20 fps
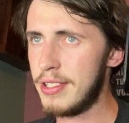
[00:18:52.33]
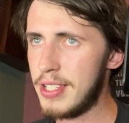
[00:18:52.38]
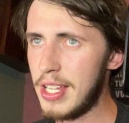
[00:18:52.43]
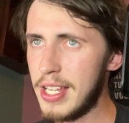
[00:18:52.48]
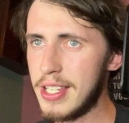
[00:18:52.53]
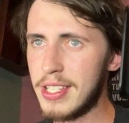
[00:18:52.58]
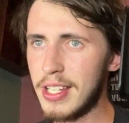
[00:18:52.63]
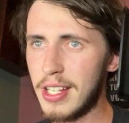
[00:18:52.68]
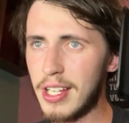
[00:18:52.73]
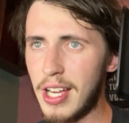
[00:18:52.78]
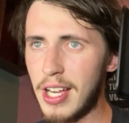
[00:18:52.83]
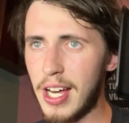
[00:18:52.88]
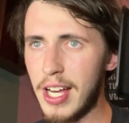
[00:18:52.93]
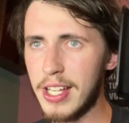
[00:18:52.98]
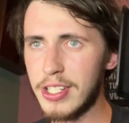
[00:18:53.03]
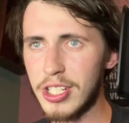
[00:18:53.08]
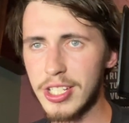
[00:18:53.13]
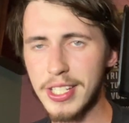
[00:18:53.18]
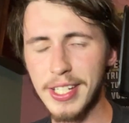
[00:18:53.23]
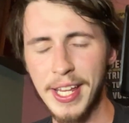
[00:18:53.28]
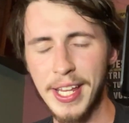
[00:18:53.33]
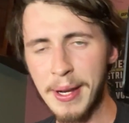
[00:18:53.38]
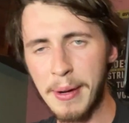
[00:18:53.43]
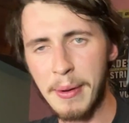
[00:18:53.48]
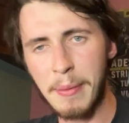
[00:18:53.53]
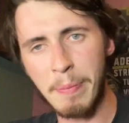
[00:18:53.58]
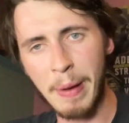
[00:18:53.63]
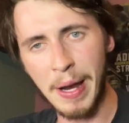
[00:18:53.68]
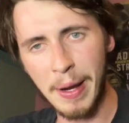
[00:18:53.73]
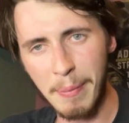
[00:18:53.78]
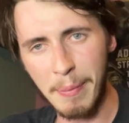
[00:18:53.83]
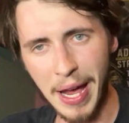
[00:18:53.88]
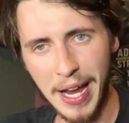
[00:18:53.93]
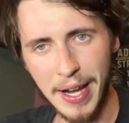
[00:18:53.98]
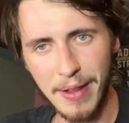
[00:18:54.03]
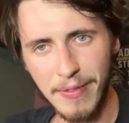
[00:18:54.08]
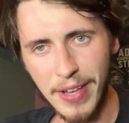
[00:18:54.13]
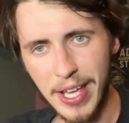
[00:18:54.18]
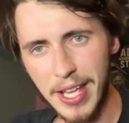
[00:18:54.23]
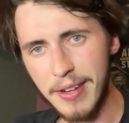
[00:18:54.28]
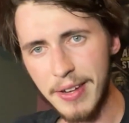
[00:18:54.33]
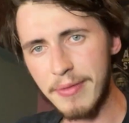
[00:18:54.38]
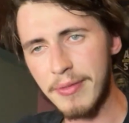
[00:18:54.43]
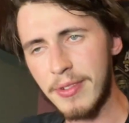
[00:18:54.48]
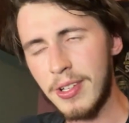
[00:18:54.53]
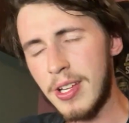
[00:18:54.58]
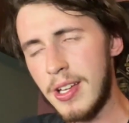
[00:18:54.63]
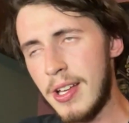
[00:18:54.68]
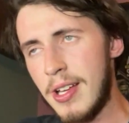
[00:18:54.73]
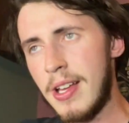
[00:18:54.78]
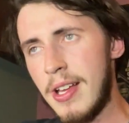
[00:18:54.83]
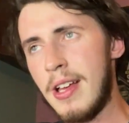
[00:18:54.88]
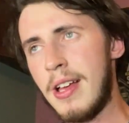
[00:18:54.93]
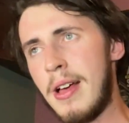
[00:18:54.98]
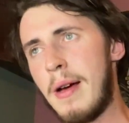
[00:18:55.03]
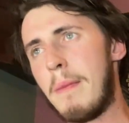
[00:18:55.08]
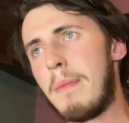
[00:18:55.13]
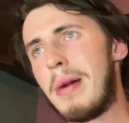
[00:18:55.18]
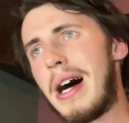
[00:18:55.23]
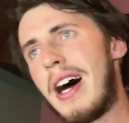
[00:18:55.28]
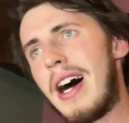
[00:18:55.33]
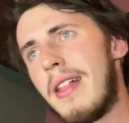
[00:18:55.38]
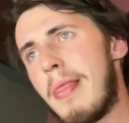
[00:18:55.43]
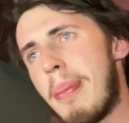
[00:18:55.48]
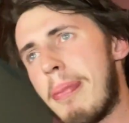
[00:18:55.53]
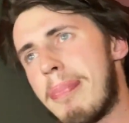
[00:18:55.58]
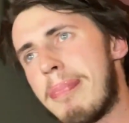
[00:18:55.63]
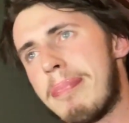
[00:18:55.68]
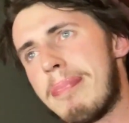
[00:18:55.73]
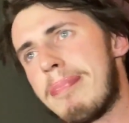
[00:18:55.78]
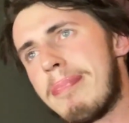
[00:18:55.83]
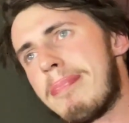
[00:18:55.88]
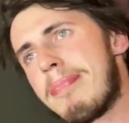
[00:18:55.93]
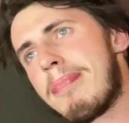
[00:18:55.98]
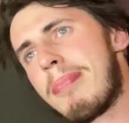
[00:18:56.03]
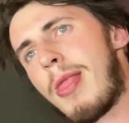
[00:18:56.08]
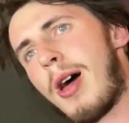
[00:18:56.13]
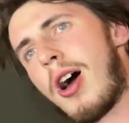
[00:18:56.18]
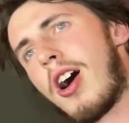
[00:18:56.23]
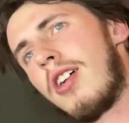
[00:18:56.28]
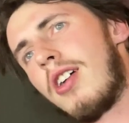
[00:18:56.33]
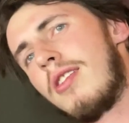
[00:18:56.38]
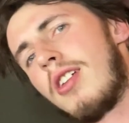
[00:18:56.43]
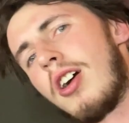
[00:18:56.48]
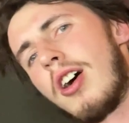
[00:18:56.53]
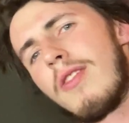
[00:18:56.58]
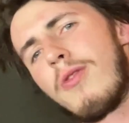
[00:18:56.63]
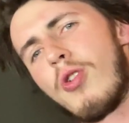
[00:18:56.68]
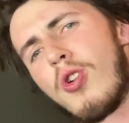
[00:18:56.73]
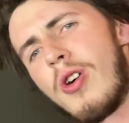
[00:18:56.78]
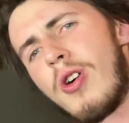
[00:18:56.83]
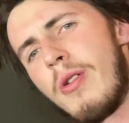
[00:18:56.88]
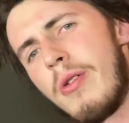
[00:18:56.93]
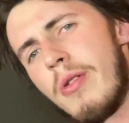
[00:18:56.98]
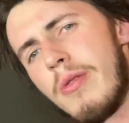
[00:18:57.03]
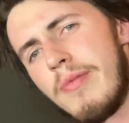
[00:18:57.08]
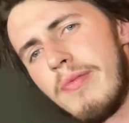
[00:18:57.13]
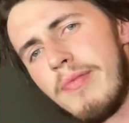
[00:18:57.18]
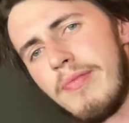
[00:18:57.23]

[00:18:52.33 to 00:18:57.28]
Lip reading: Decent card, just needed a better main event. But overall,